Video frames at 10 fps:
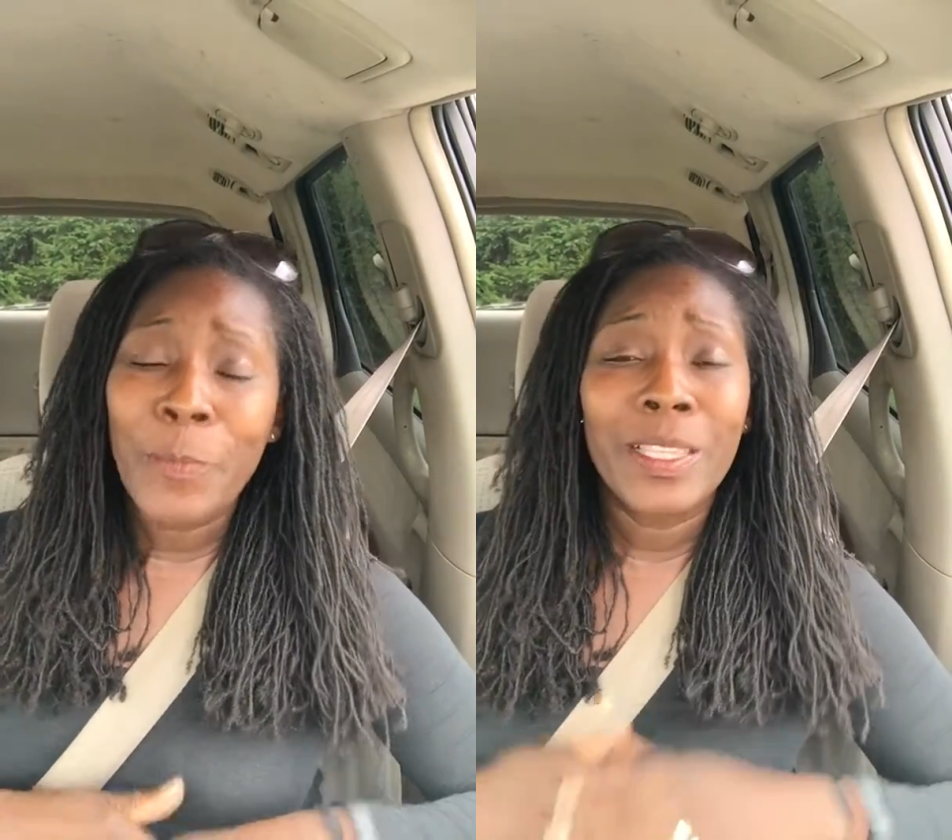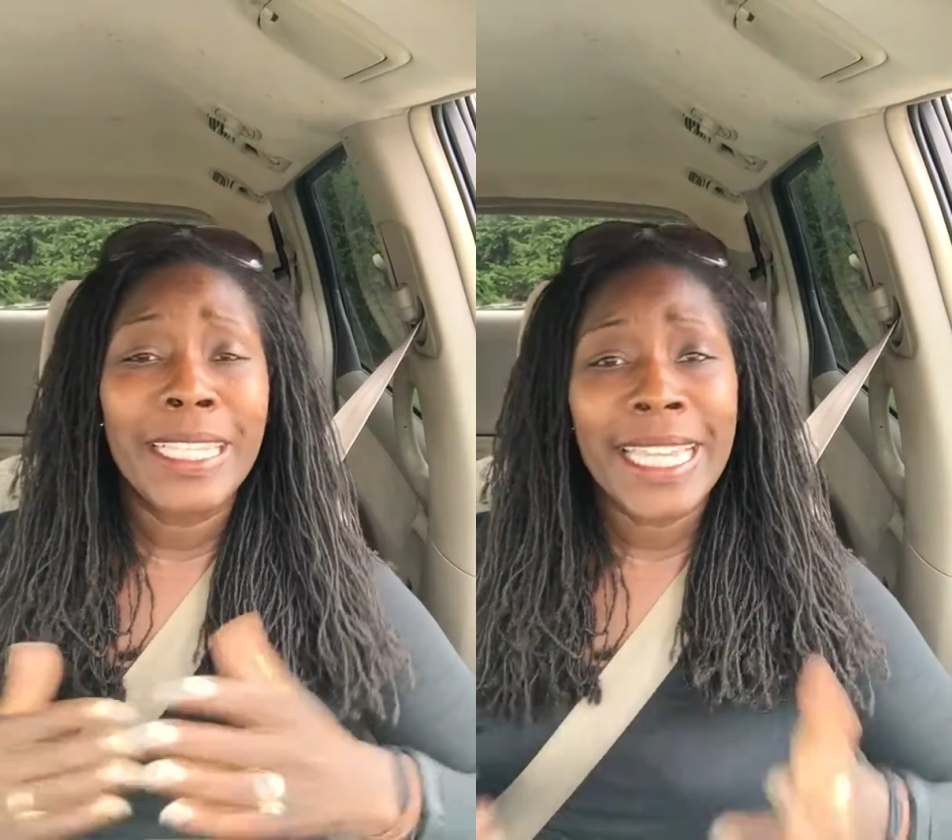
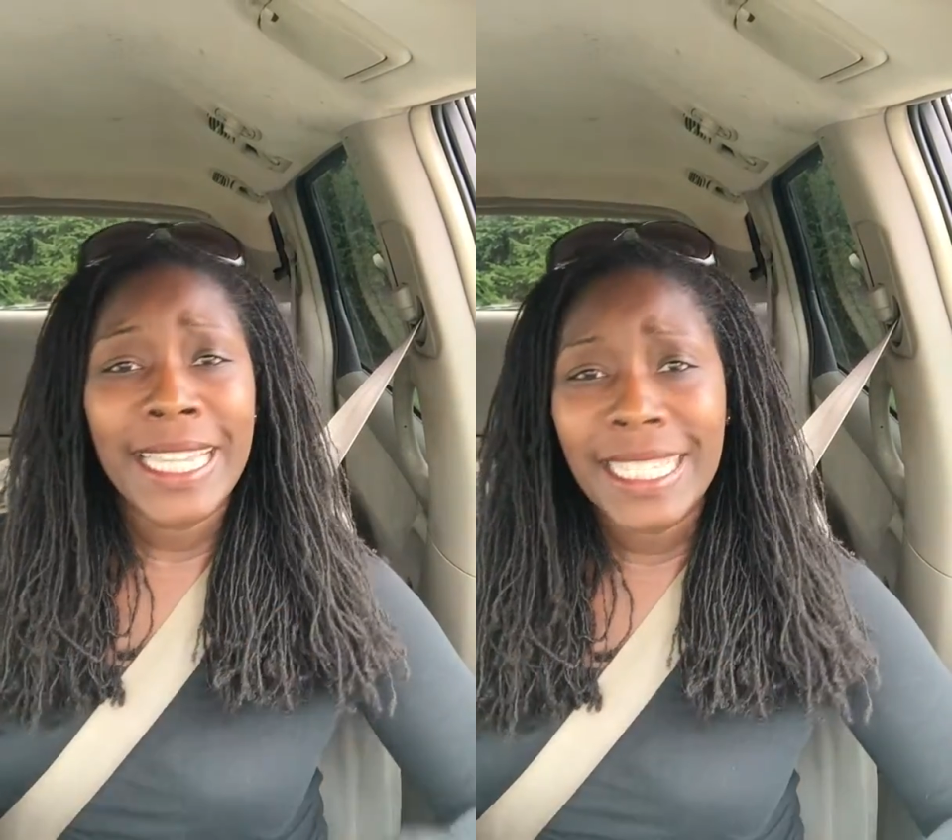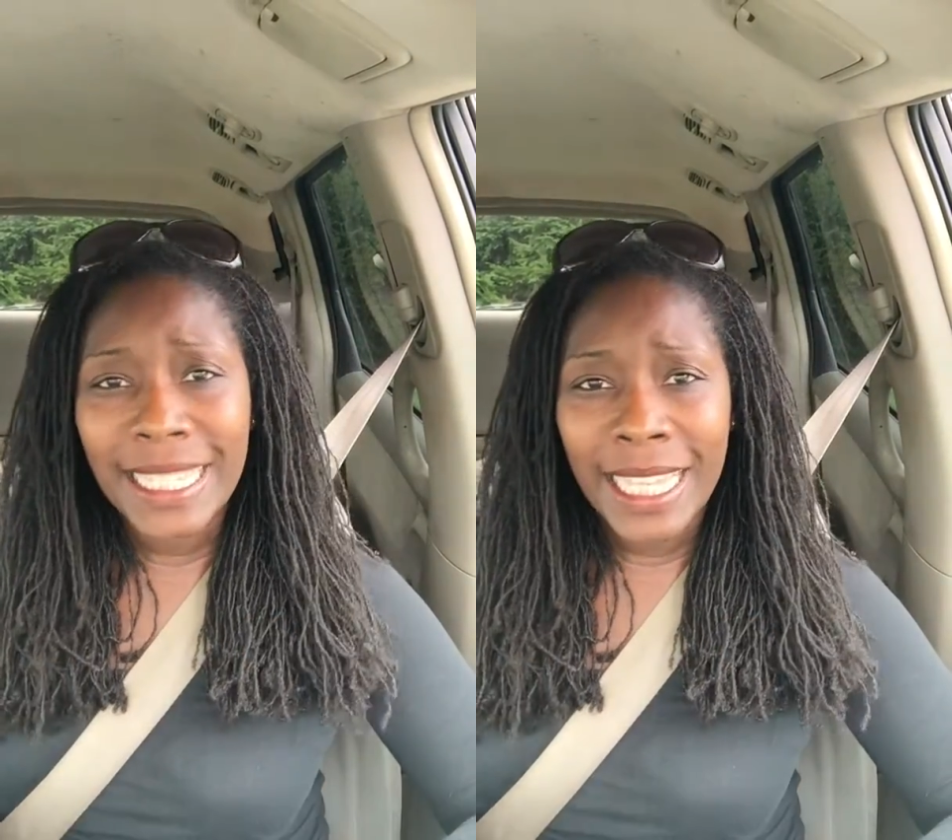
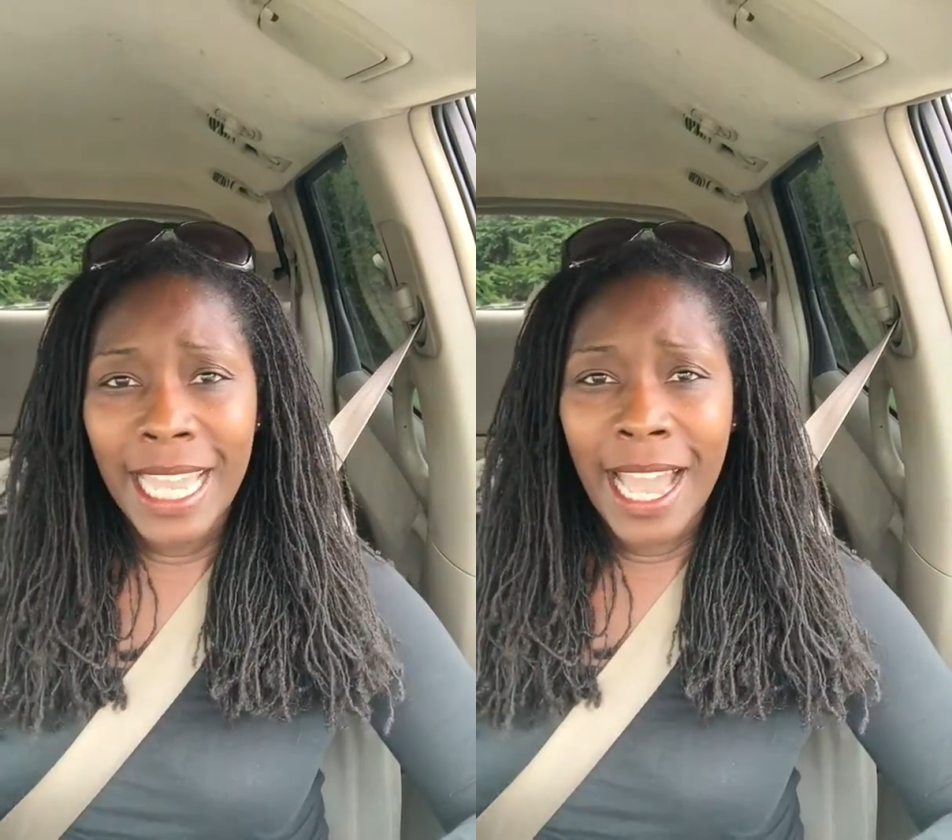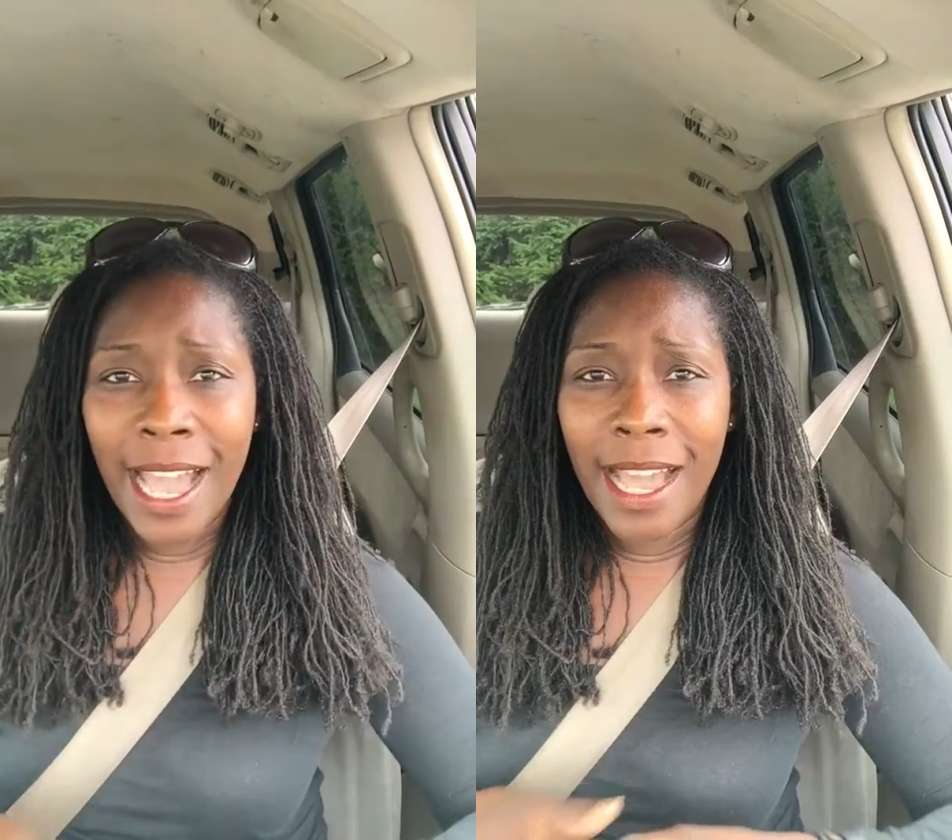Please
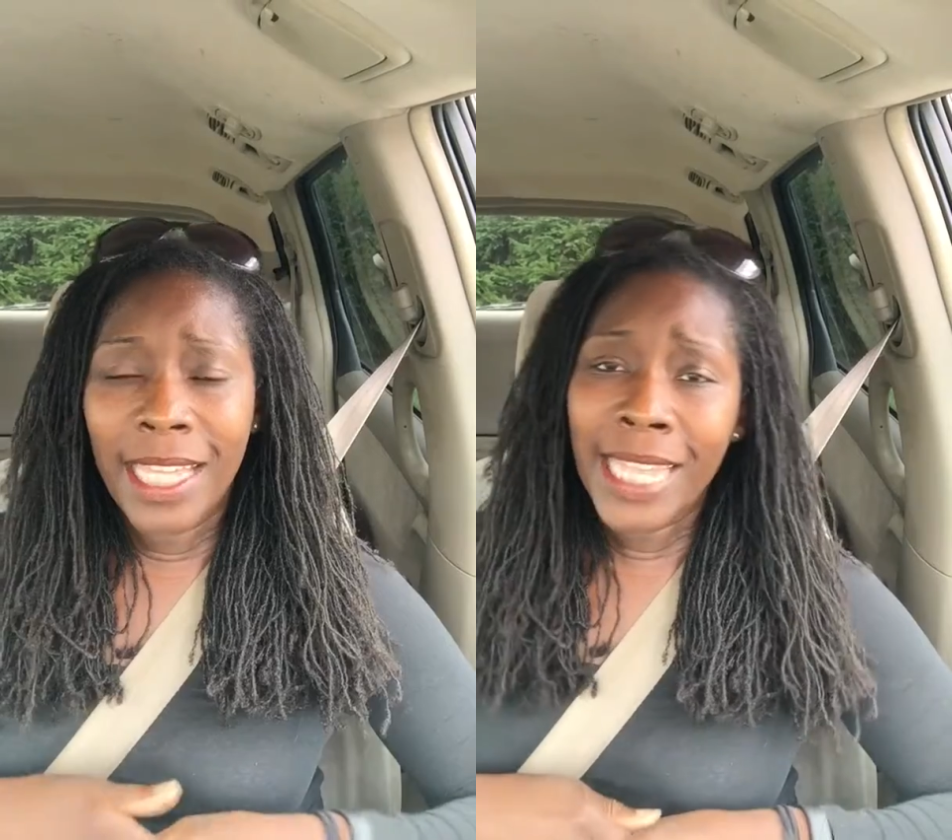uh,